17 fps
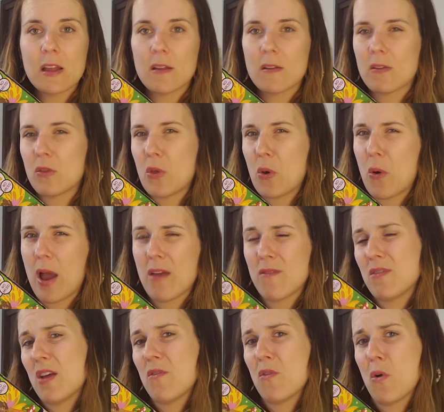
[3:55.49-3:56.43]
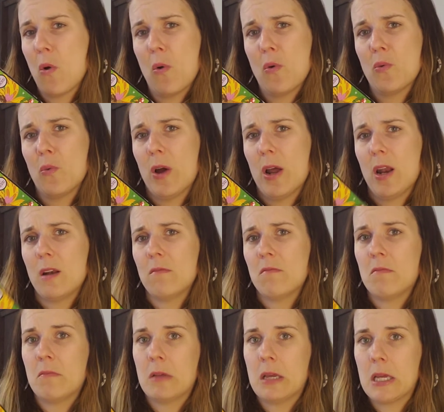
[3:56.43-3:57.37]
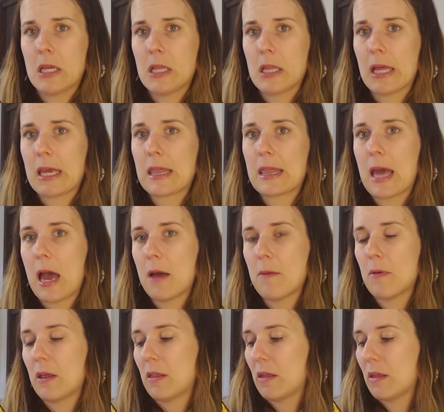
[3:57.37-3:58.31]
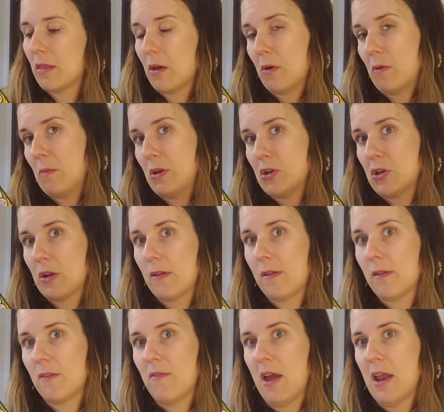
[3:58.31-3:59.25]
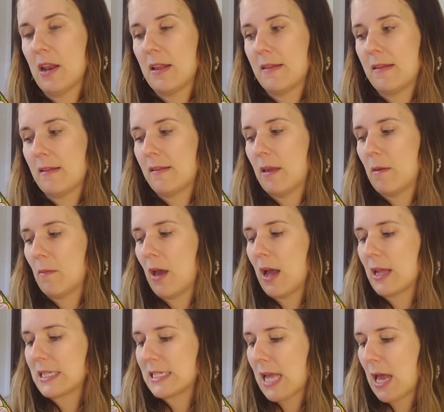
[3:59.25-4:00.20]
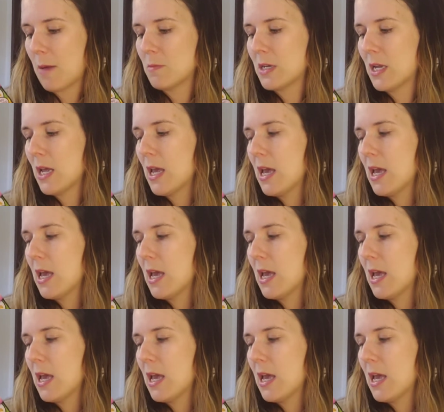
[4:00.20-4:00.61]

as though I've never owned one like that, but I think that would be just as fun. It's the same concept.